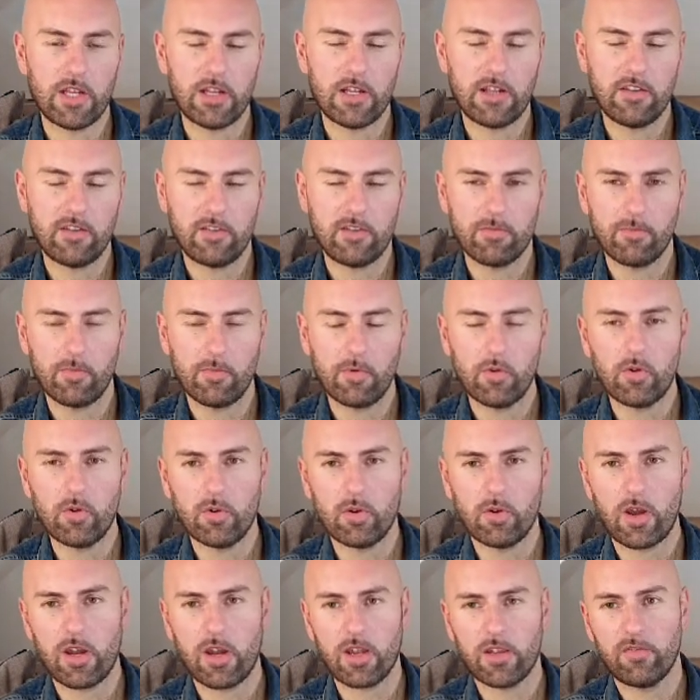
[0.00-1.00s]
this is
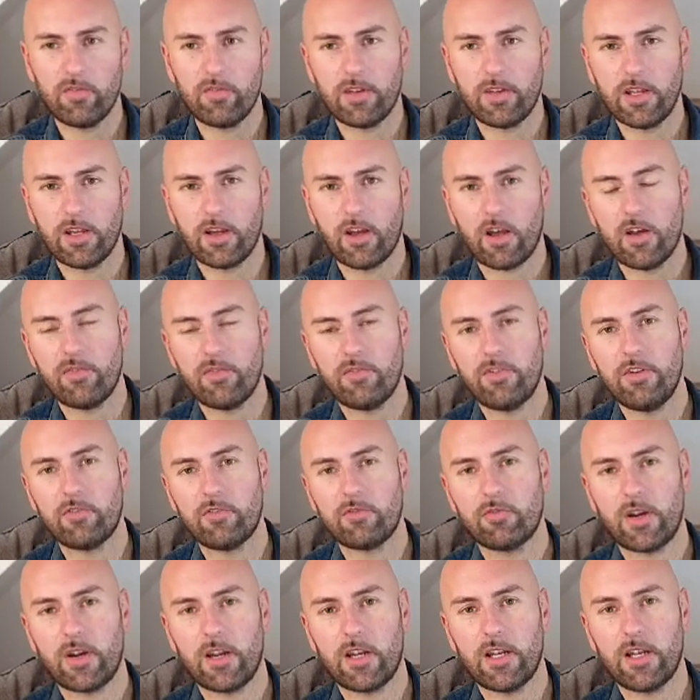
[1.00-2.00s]
more, I think,
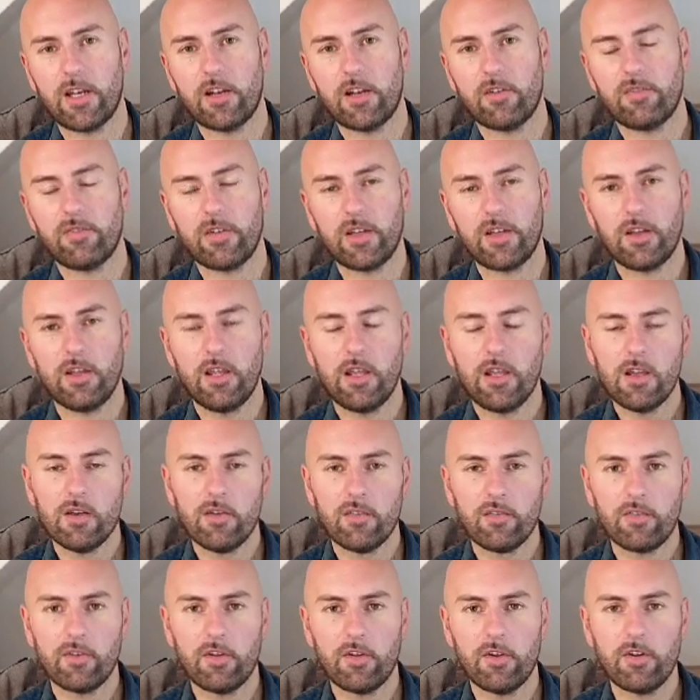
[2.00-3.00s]
office friendly, and I think
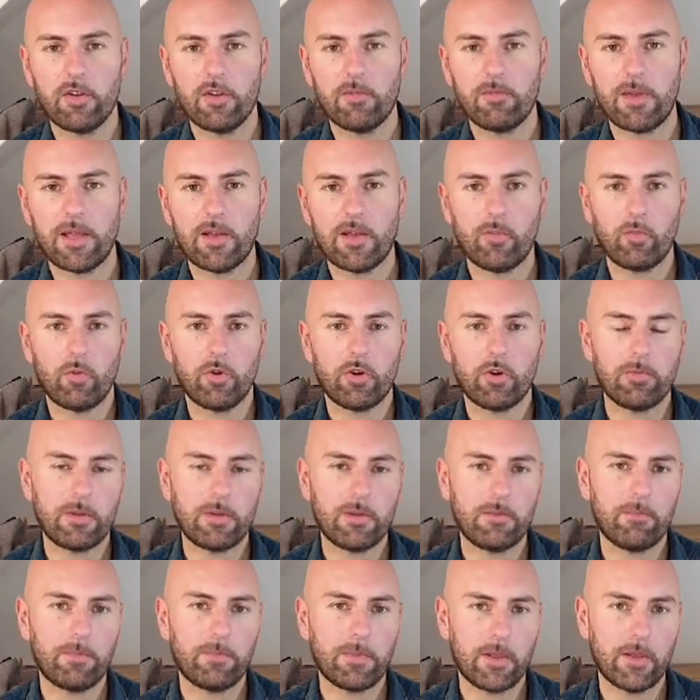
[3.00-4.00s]
Fleur de Mal would have
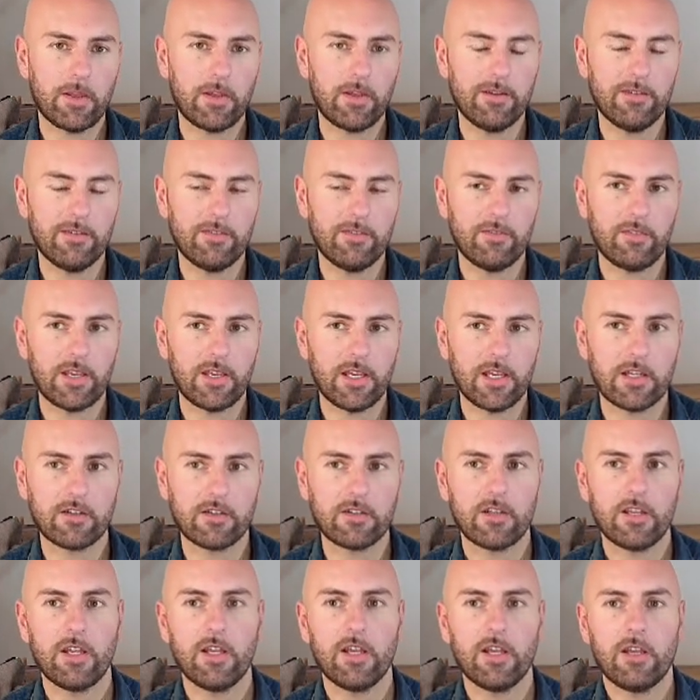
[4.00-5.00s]
been
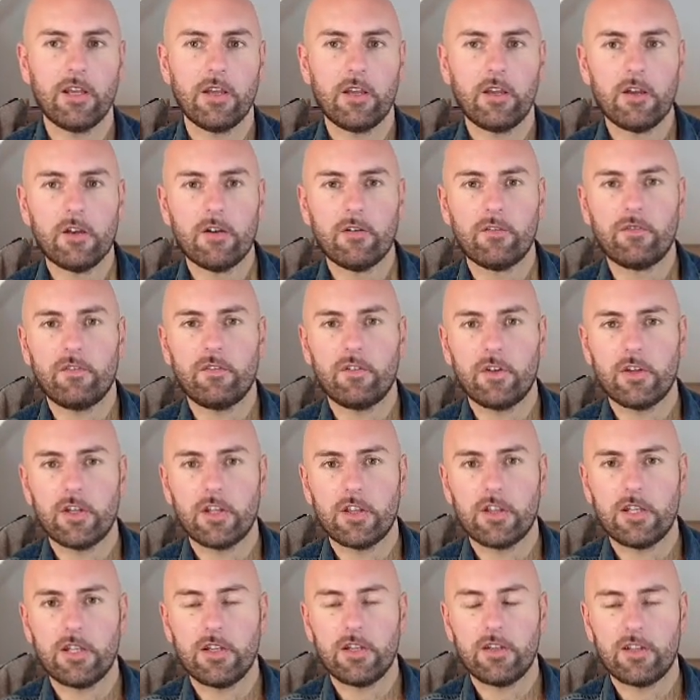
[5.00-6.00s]
perfect
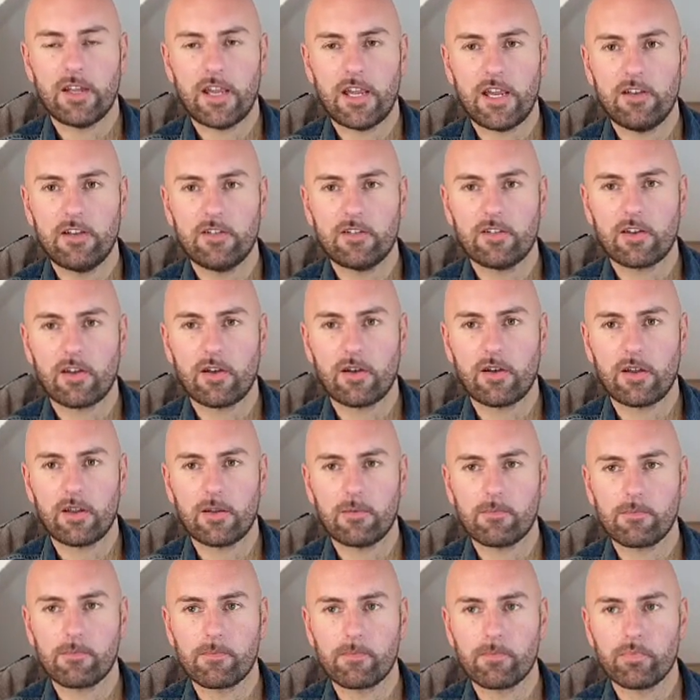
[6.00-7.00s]
for the
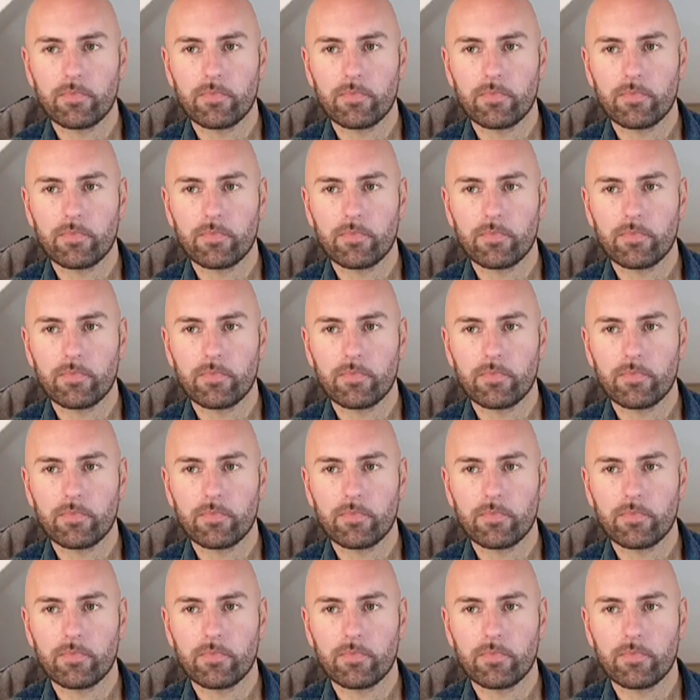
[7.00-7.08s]
daytime.